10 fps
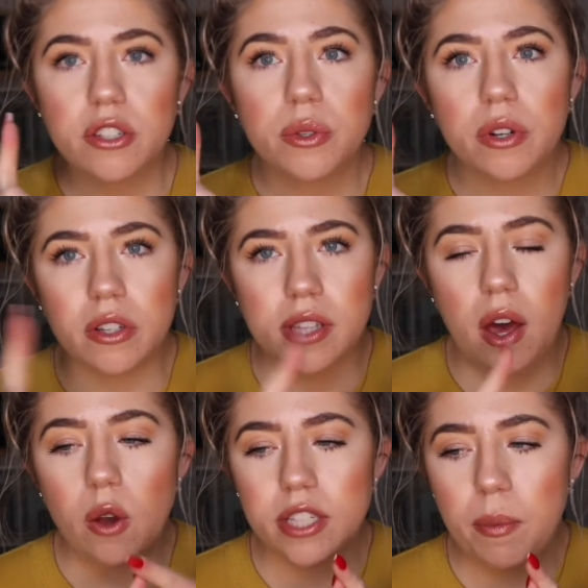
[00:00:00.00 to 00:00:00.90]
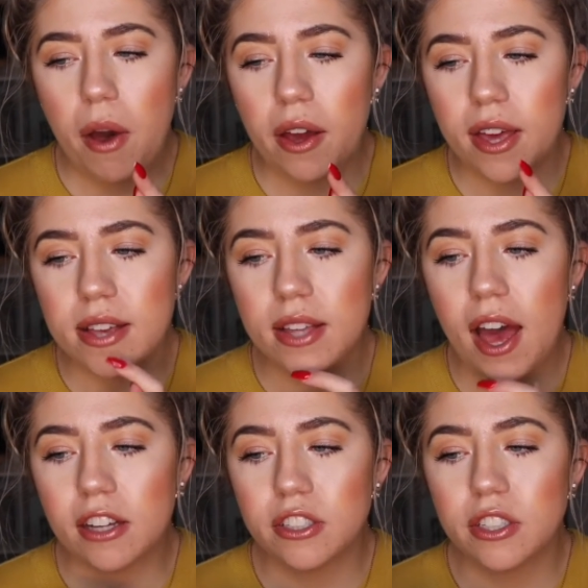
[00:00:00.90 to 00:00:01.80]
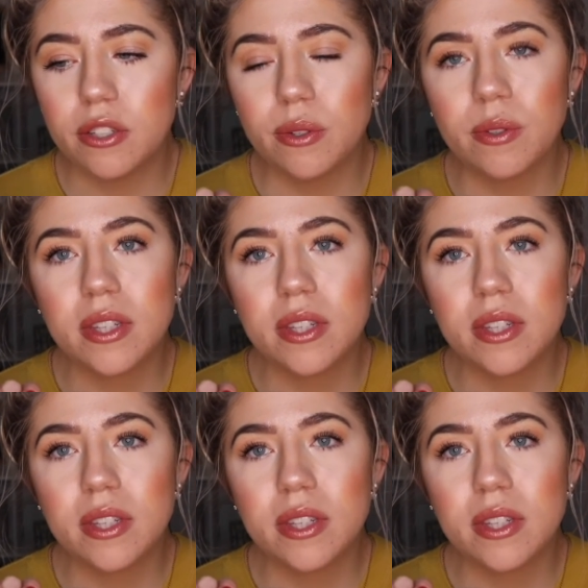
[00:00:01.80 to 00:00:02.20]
two girls that host that podcast actually do